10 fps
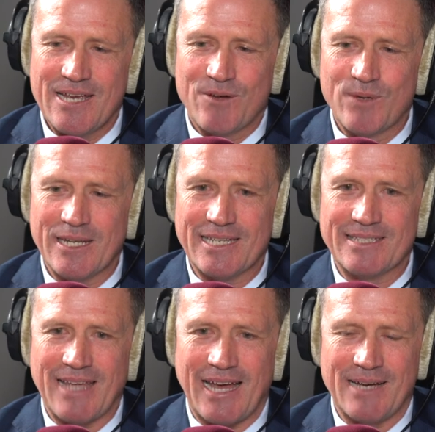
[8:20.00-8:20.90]

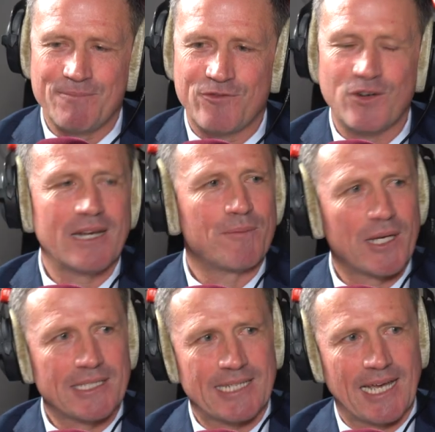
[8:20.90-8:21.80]
really, for
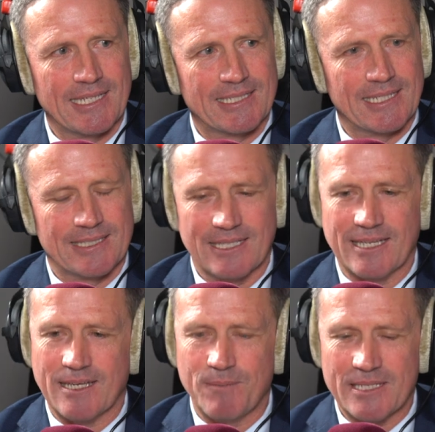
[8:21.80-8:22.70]
anybody's taste, I think
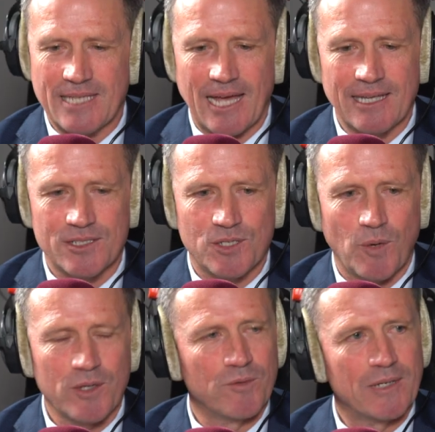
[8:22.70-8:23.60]
it can be tailored to
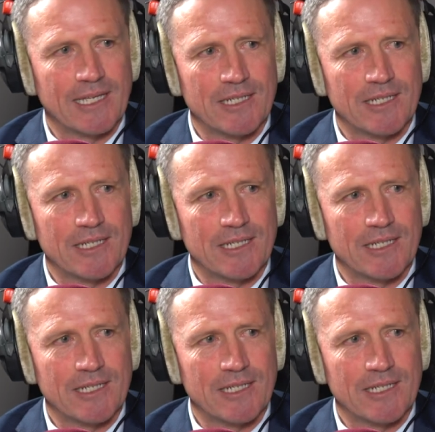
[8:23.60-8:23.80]
what you're really